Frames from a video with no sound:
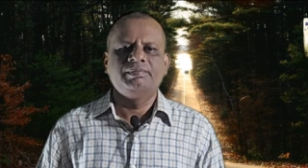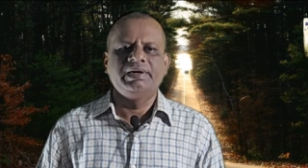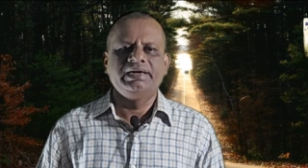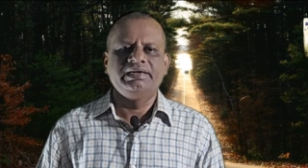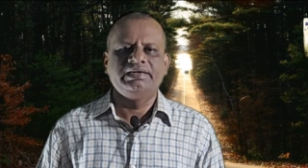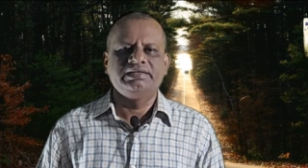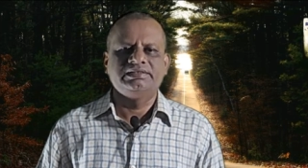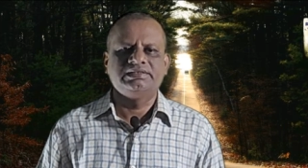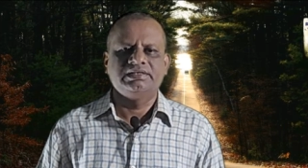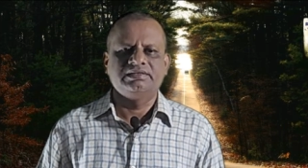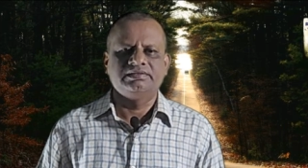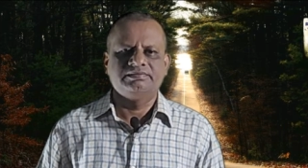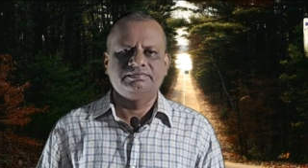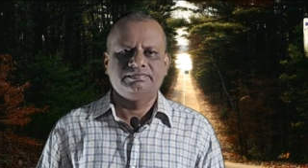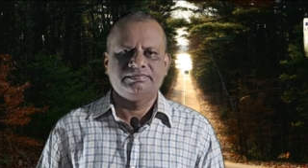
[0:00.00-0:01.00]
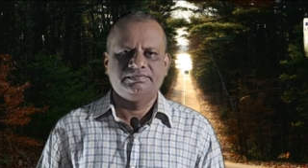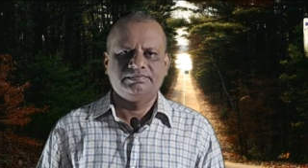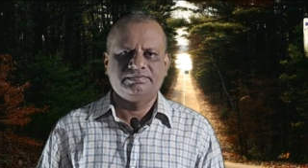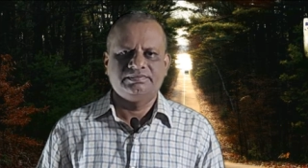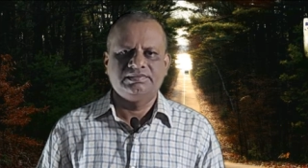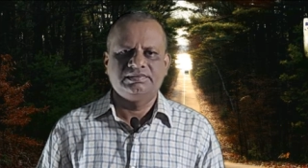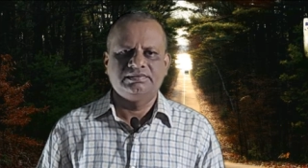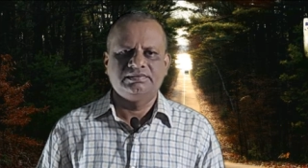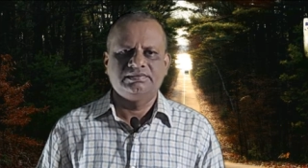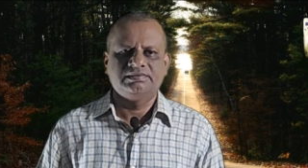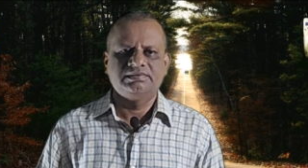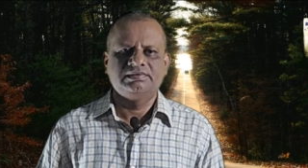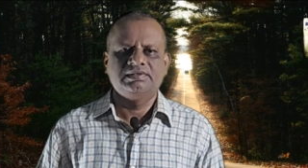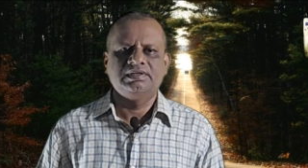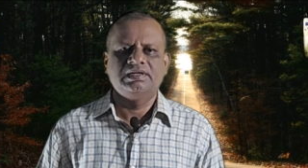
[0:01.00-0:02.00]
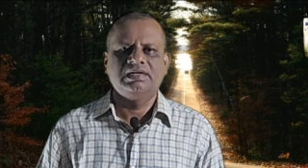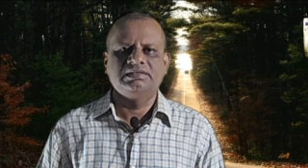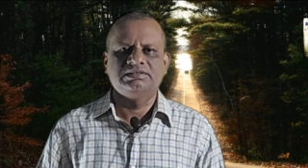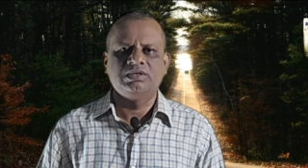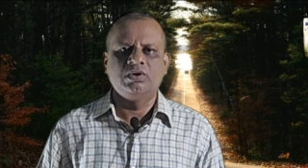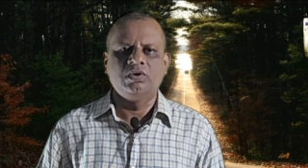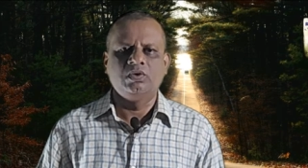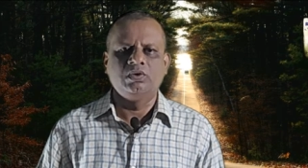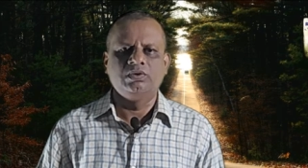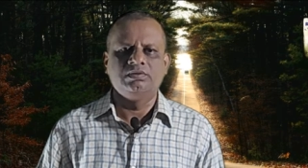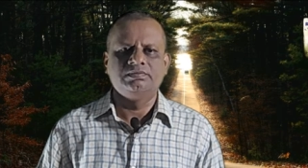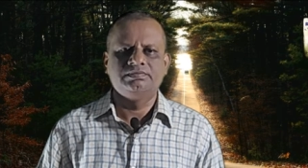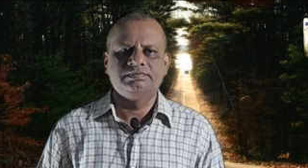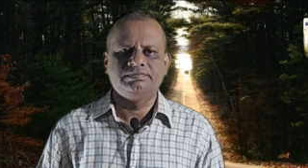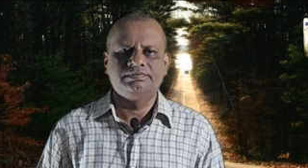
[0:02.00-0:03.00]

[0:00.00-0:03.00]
meditation as a whole.